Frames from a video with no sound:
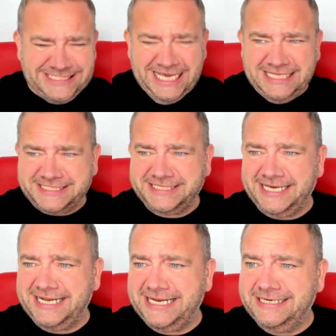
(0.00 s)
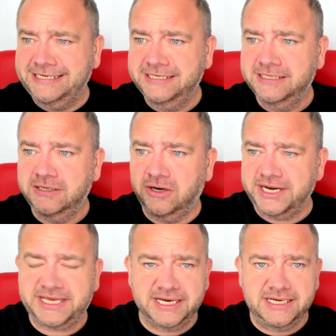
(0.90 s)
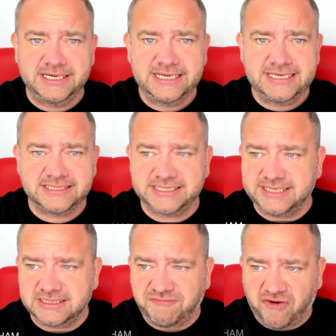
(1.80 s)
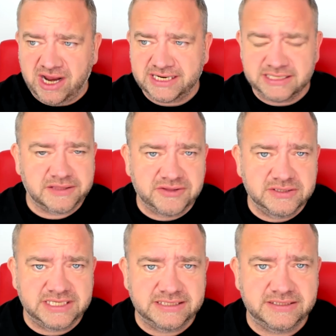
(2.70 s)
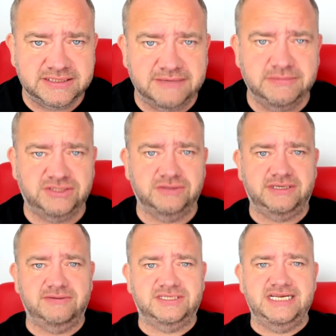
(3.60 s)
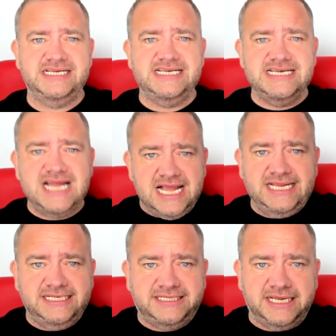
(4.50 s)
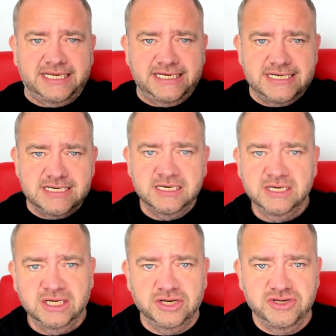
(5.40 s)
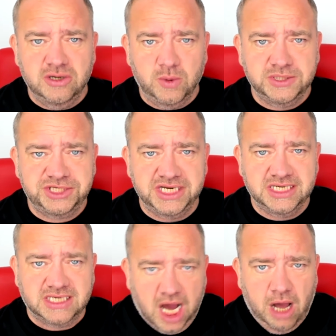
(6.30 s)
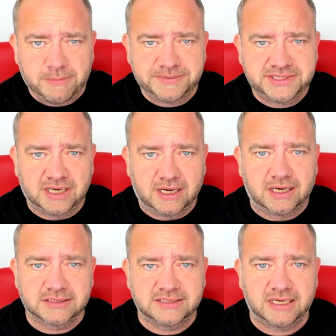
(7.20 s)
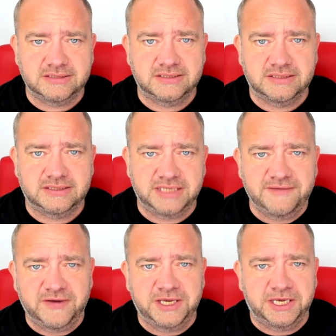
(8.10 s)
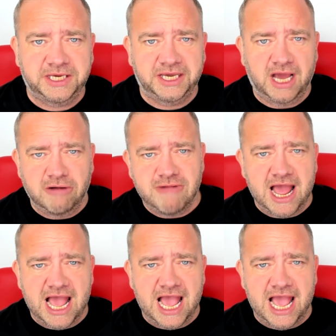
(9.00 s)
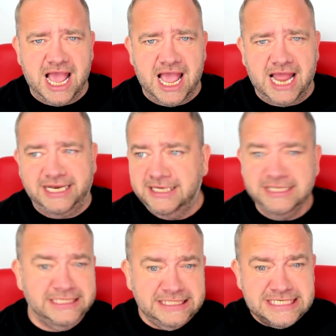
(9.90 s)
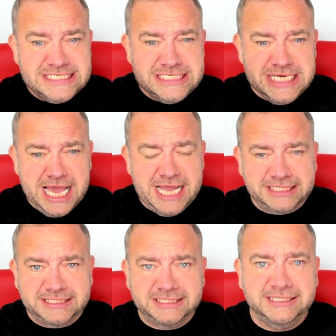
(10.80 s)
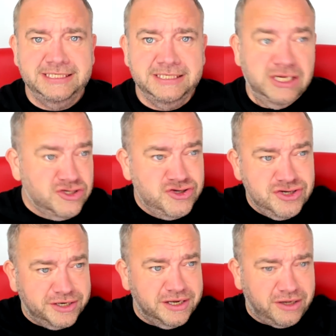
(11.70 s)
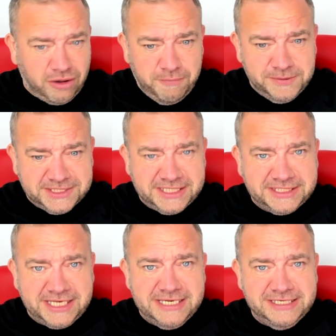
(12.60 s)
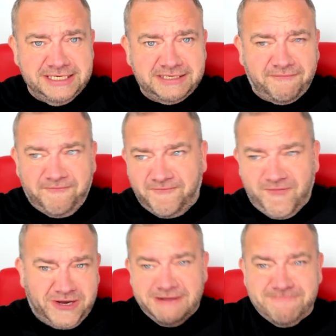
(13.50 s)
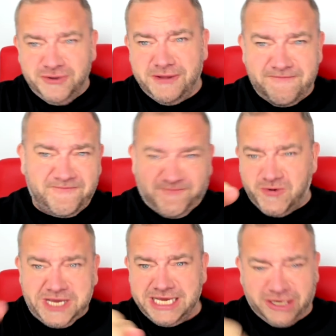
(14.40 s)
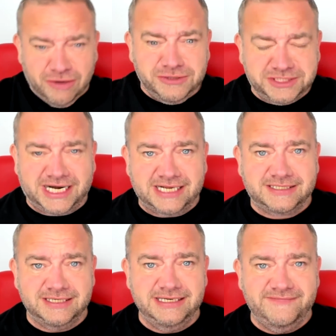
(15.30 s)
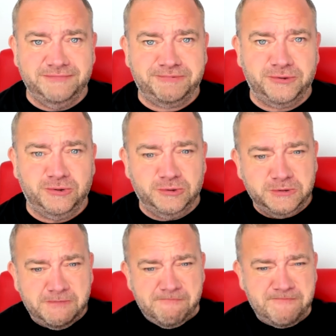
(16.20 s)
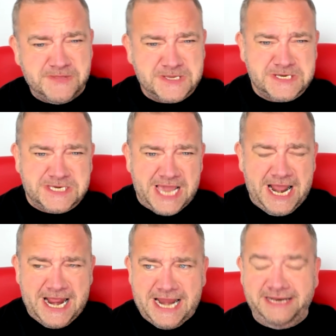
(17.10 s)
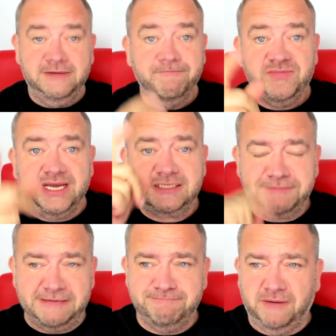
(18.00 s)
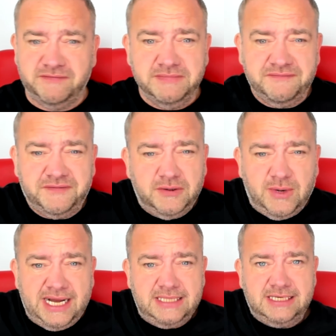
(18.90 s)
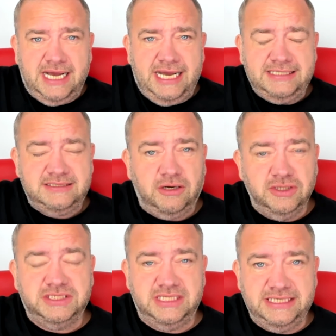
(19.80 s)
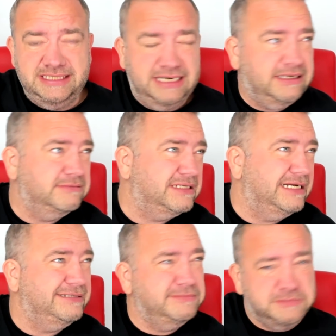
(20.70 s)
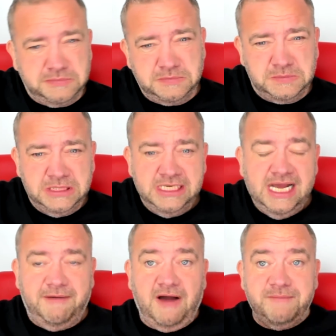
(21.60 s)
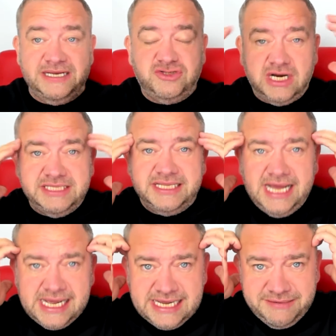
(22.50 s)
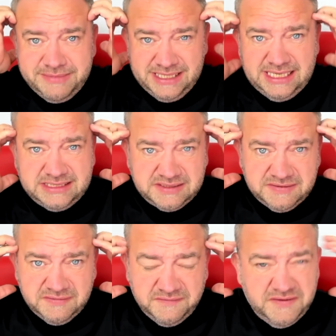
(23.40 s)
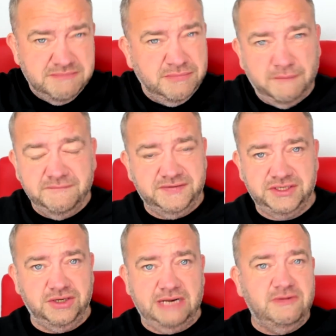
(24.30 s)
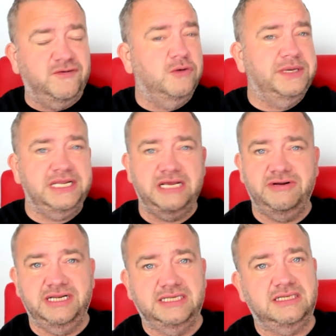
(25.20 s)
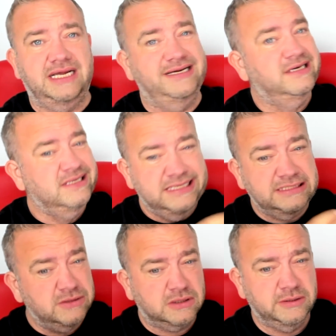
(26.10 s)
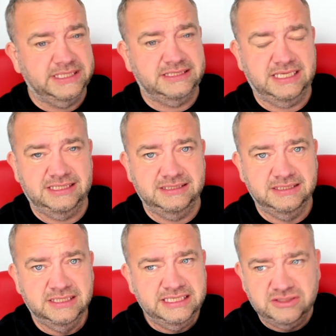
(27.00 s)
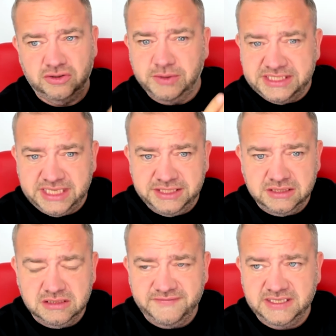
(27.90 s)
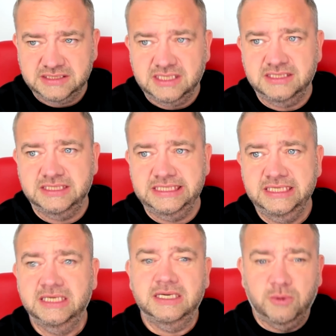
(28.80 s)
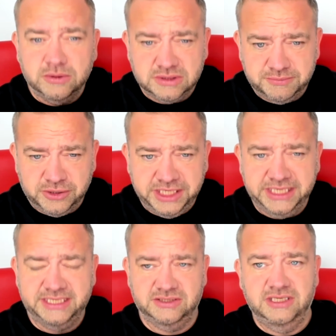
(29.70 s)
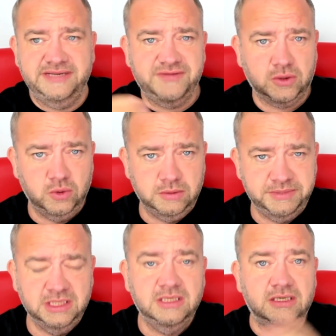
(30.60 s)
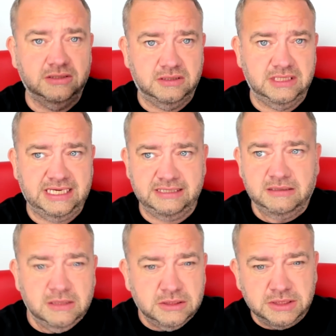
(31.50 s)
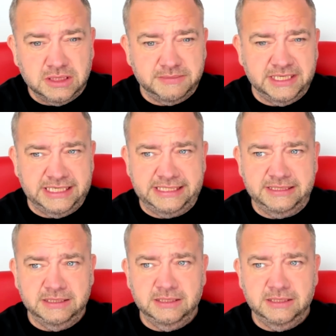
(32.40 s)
Let's get in. Alright guys, it is Friday the 13th of December 2019 and you're watching KopTalk.tv. Alright! Yes! Jurgen Klopp has extended his fucking motherfucking contract at Liverpool! Get it! That's been bothering me for a while, guys. Honestly, I, I was like, mm, I, I've been trying to deny it in my head for months. You know, like we've all been hearing this, like he's not going to extend. He's got no intentions of extending. He wants a break. He's going to leave the club and all that. Do you know what I mean?